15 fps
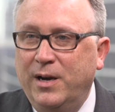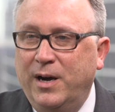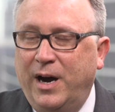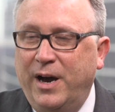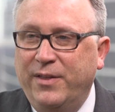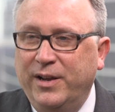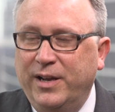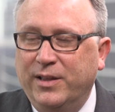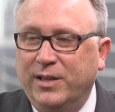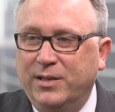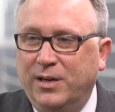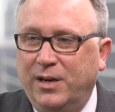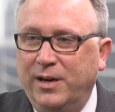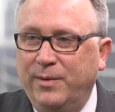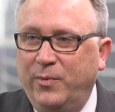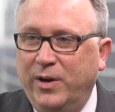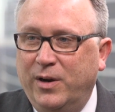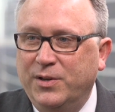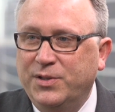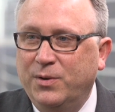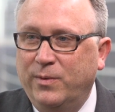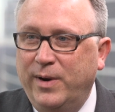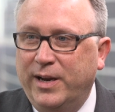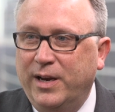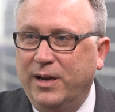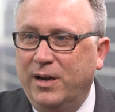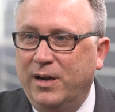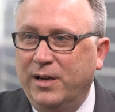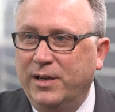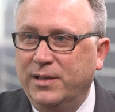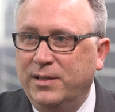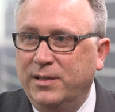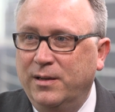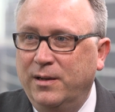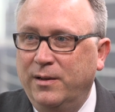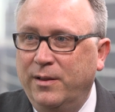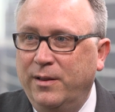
I think at the time we also recognized uh,